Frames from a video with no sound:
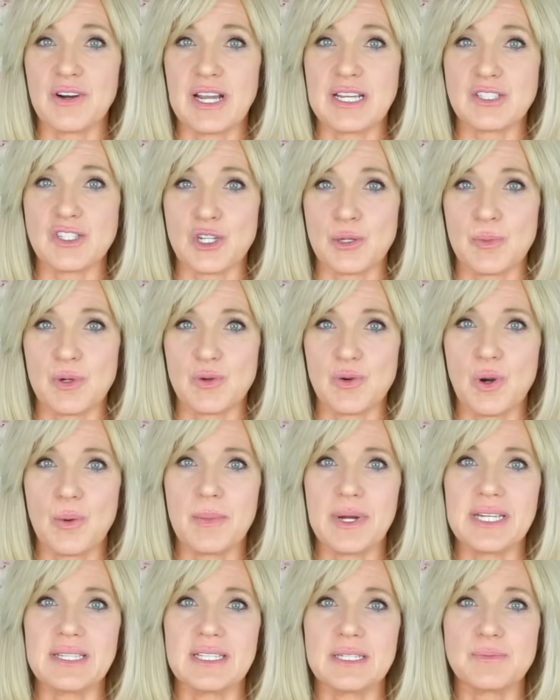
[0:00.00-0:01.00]
I derma roll
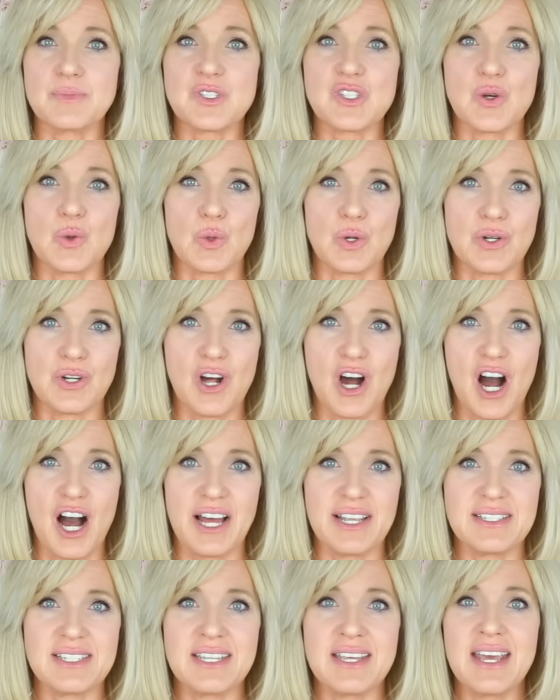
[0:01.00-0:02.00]
my lips or
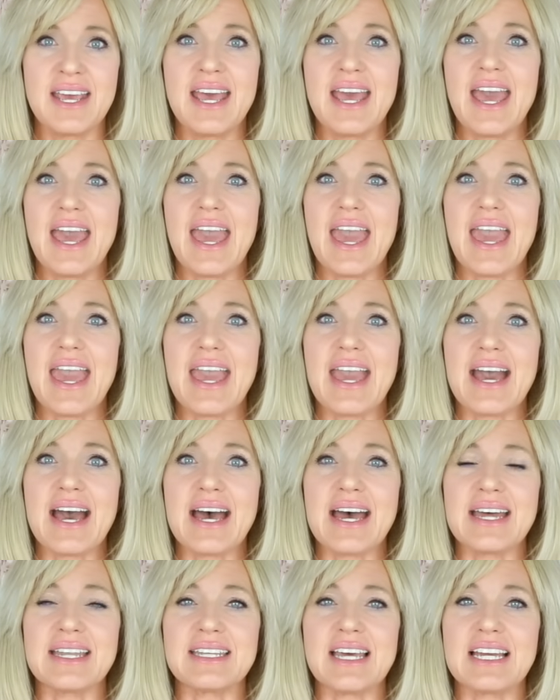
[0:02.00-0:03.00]
not,
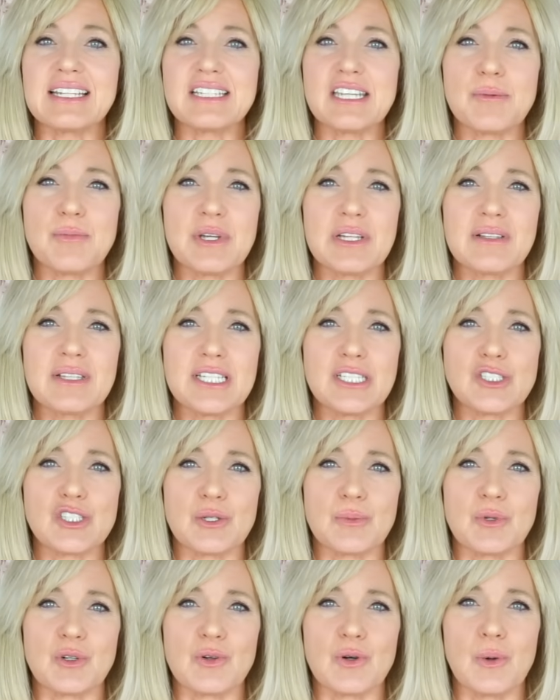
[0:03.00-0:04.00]
and I typically
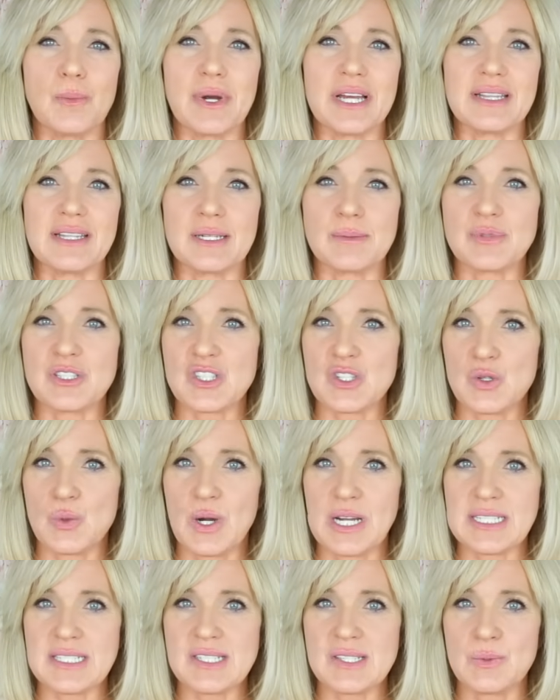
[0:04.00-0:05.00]
derma roll my lips
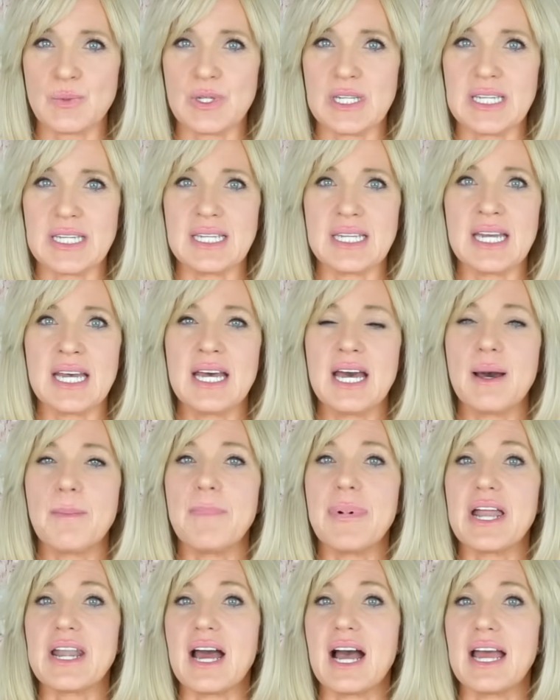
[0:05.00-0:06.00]
twice a week,
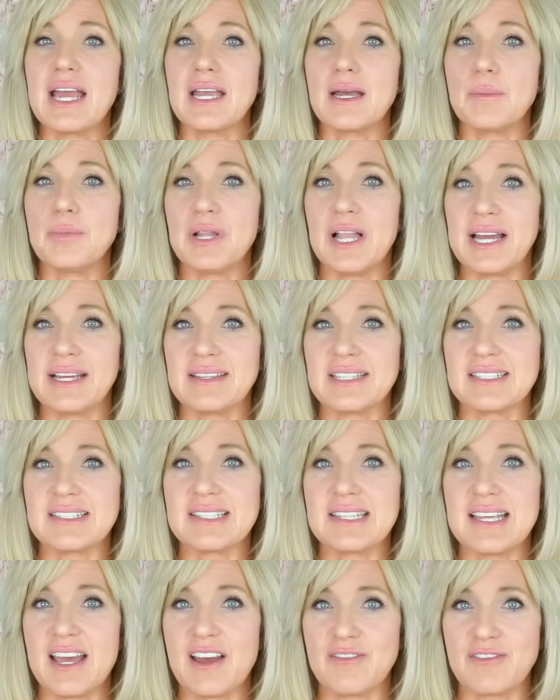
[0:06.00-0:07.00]
but I apply
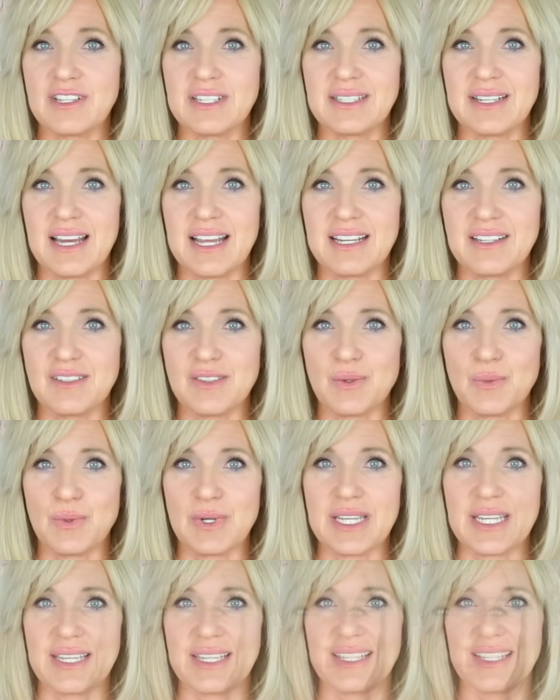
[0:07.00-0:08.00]
this every night of the
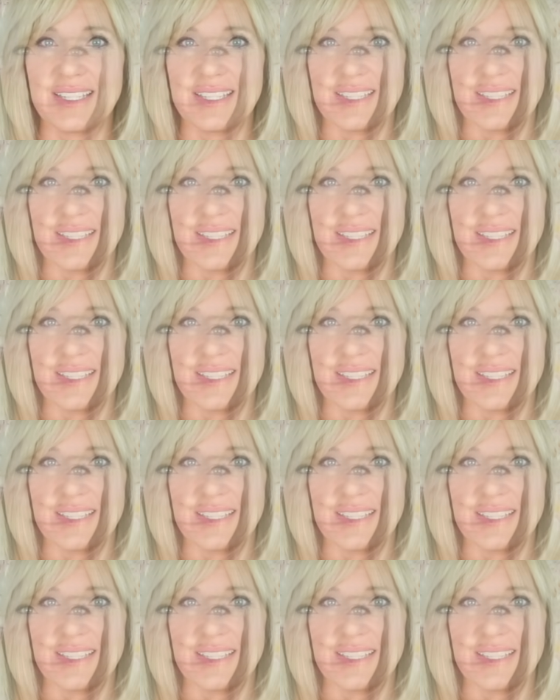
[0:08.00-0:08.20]
week.